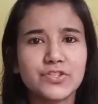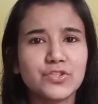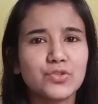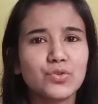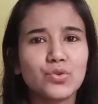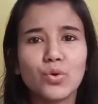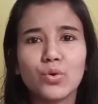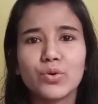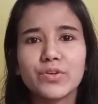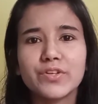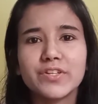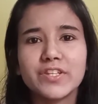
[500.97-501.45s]

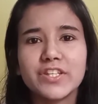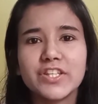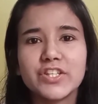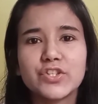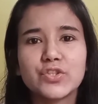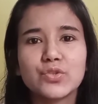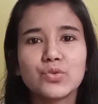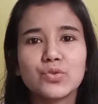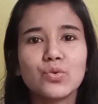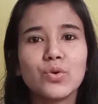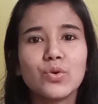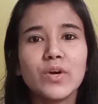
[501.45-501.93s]
You don't
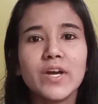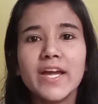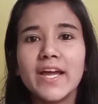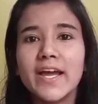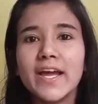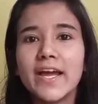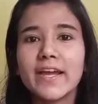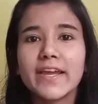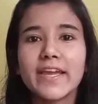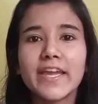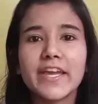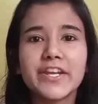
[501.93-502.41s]
need to
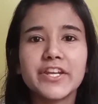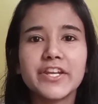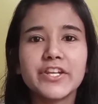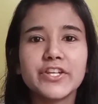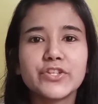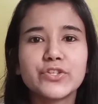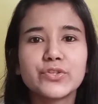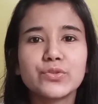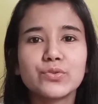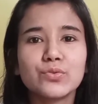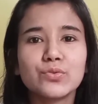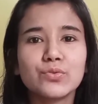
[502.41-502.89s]
get
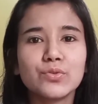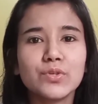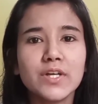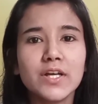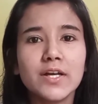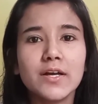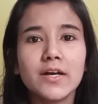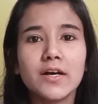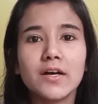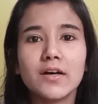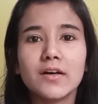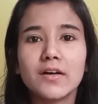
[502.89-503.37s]
into
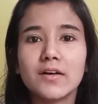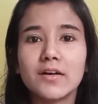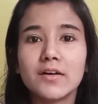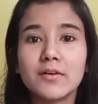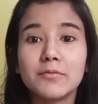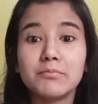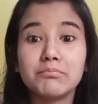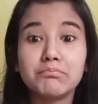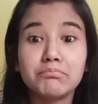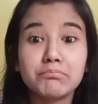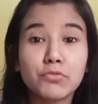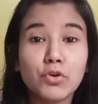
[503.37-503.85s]

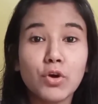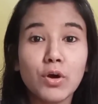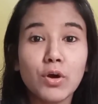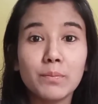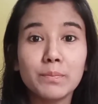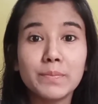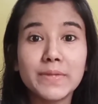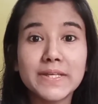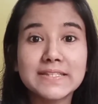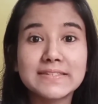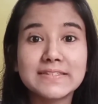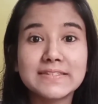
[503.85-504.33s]

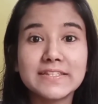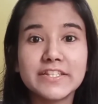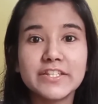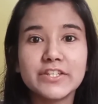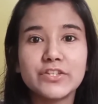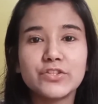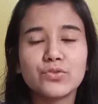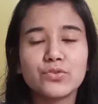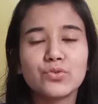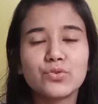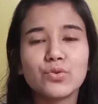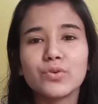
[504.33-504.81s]
complexity.
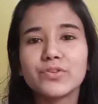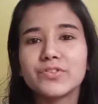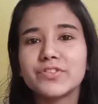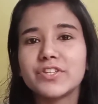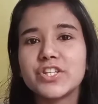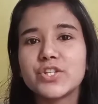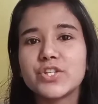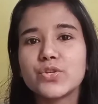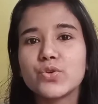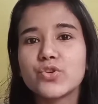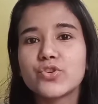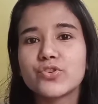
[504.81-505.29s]
You don't
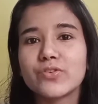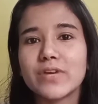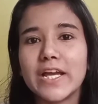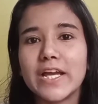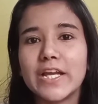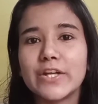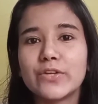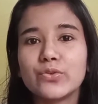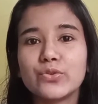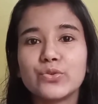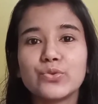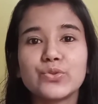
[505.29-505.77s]
need to
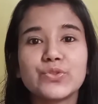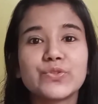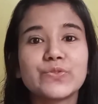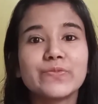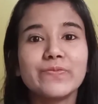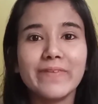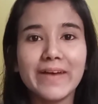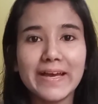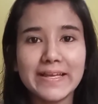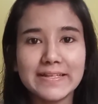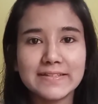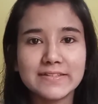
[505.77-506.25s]
try to use
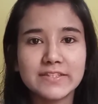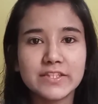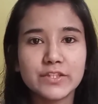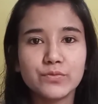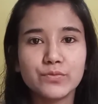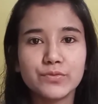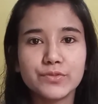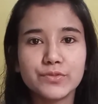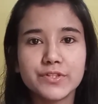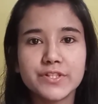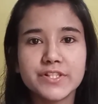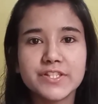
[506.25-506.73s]
fancy
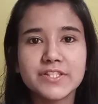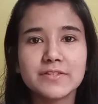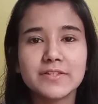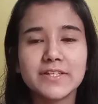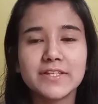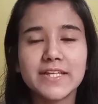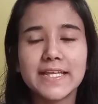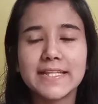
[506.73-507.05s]
words.